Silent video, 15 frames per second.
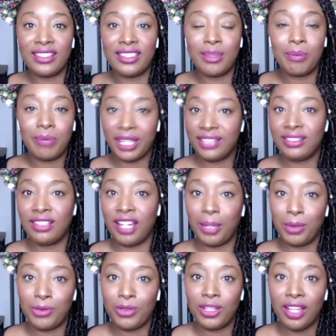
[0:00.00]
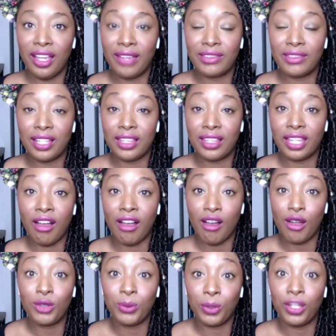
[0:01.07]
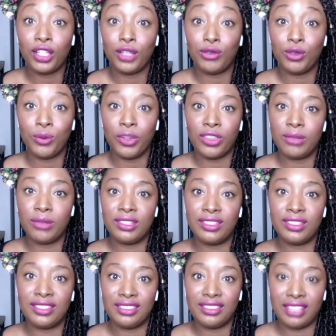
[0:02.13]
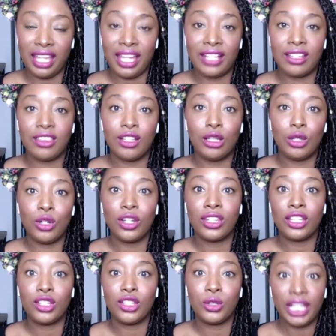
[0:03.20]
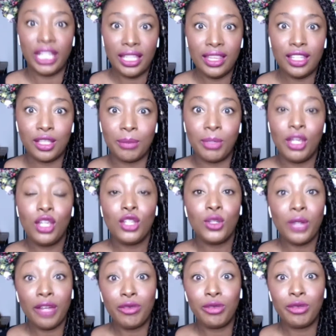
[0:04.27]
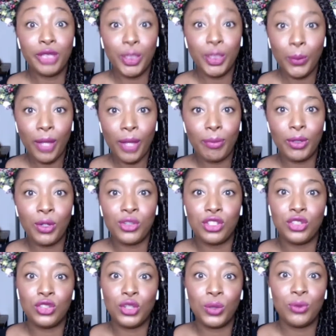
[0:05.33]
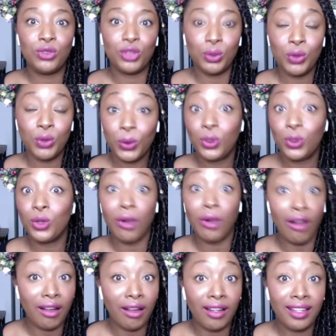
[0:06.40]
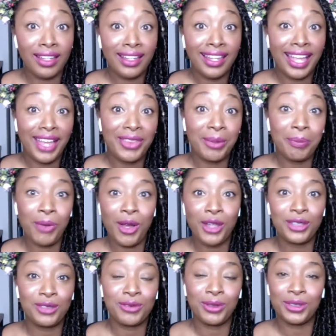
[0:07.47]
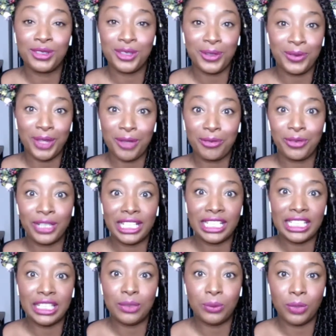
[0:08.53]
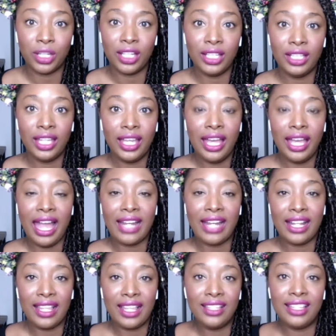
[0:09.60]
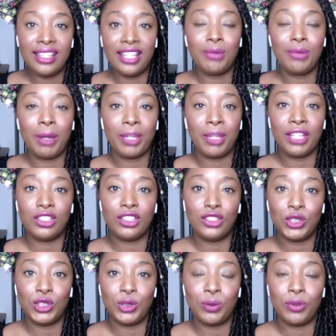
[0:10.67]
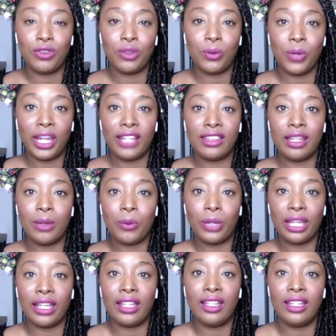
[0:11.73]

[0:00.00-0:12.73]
the best time of your lives. Like they're hard work if you want them to sustain, and the longer that you're in them, you have to really work, because it shows you who you are and the parts of yourself that really need work. And I think that's my biggest issue with the way that we're